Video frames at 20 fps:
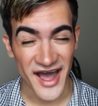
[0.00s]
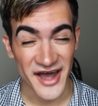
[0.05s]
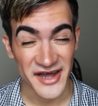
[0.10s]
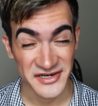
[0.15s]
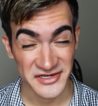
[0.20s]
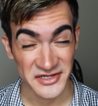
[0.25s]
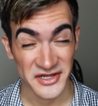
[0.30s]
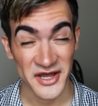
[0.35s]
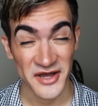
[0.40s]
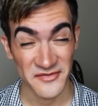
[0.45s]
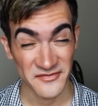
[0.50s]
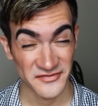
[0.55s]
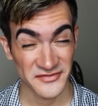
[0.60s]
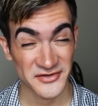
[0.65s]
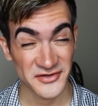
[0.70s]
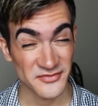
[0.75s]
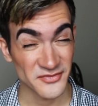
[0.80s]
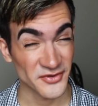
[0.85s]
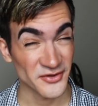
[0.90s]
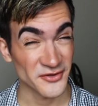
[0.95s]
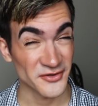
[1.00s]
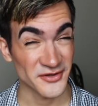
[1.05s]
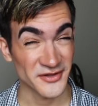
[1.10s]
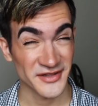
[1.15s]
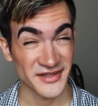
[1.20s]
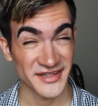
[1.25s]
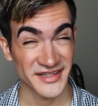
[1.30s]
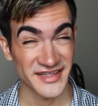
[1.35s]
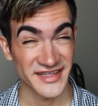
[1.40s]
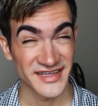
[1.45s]
uncomfortable,
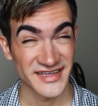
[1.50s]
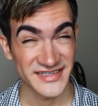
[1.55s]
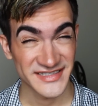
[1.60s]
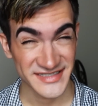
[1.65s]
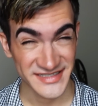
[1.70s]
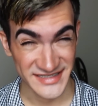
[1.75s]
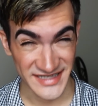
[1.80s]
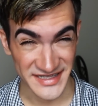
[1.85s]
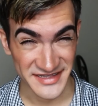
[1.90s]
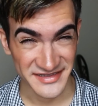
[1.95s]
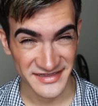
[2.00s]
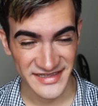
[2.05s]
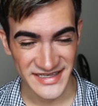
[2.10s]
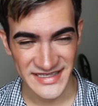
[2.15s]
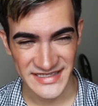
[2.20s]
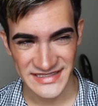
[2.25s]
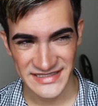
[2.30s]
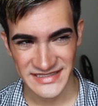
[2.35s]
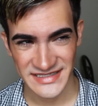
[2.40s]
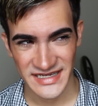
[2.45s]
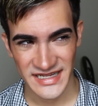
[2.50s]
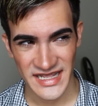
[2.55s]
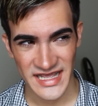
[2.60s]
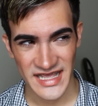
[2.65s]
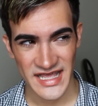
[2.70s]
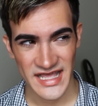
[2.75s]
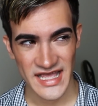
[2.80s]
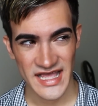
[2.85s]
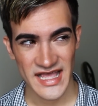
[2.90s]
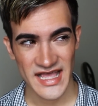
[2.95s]
to say the least.
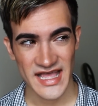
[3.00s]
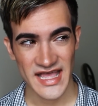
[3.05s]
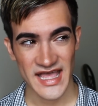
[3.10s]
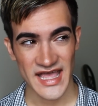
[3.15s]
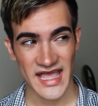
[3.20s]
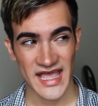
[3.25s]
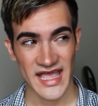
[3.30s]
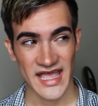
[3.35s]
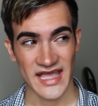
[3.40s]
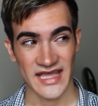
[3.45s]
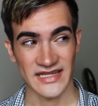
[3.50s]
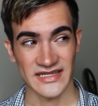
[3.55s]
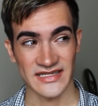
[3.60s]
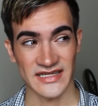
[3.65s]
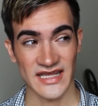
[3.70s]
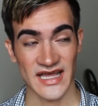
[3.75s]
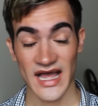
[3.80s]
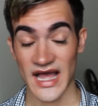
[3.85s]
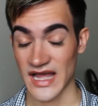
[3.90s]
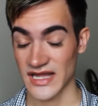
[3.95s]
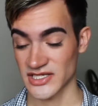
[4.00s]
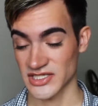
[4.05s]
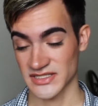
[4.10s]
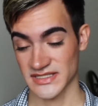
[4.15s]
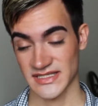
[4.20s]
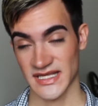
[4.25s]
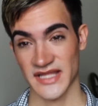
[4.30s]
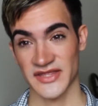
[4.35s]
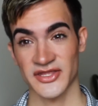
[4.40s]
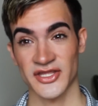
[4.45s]
And I
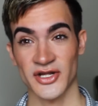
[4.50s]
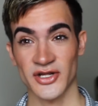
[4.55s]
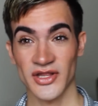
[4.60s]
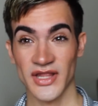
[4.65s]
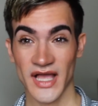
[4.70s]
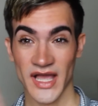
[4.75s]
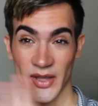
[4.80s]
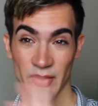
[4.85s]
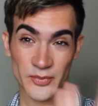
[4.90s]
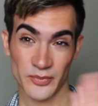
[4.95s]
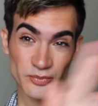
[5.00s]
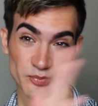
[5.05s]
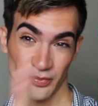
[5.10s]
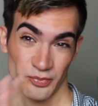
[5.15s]
just sat there like